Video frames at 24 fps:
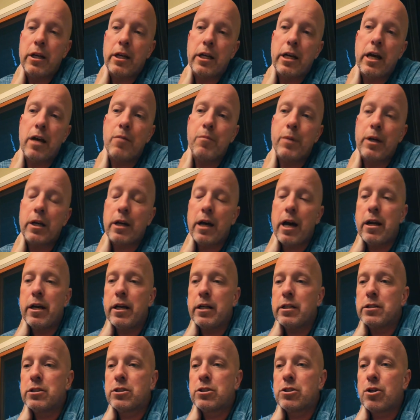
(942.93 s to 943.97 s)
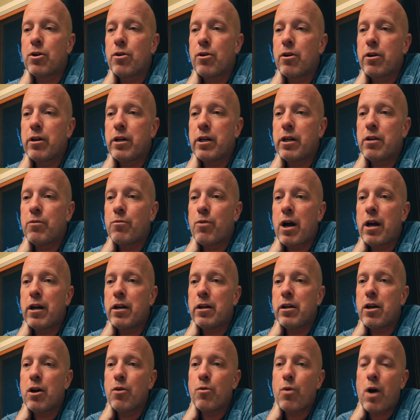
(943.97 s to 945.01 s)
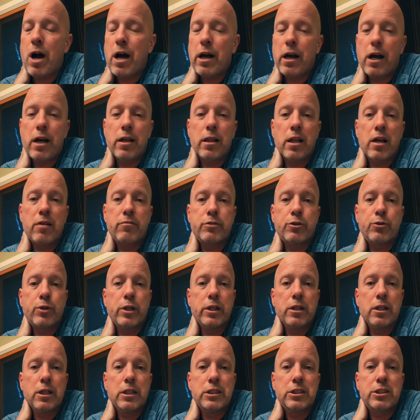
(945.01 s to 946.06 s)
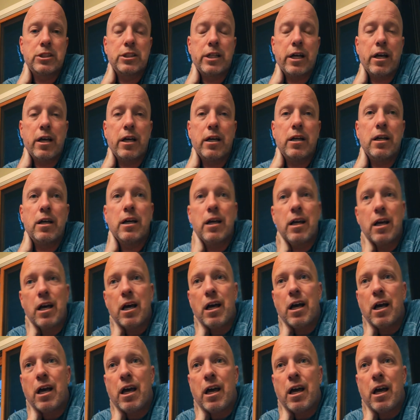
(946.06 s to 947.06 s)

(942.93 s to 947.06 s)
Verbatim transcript: but then he gave me kind of his story and wanted to know why I left real estate.